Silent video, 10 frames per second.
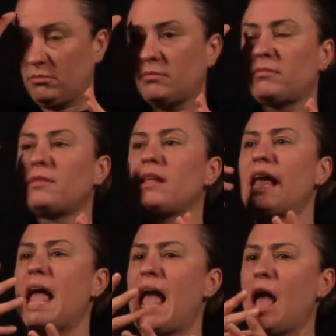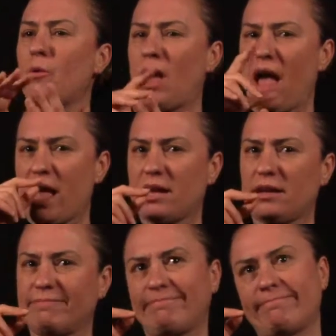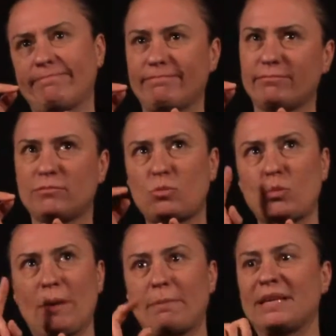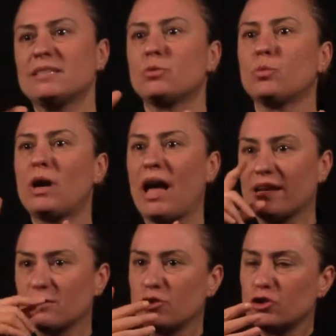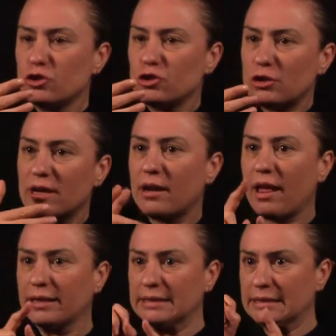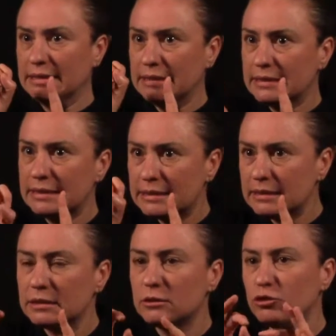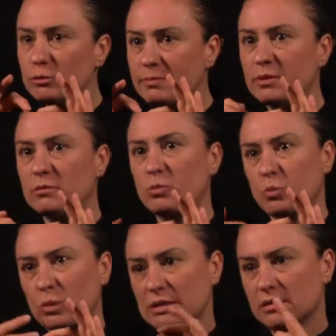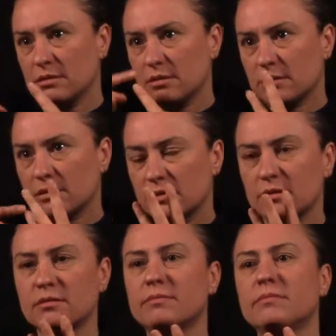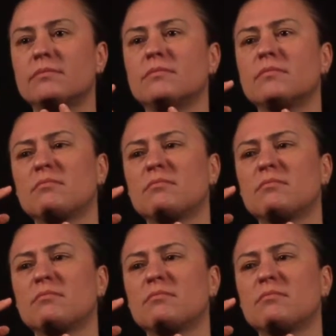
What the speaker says: So the deaf person in these instances have that knowledge. So what would be the best way of sharing those things to an interpreter?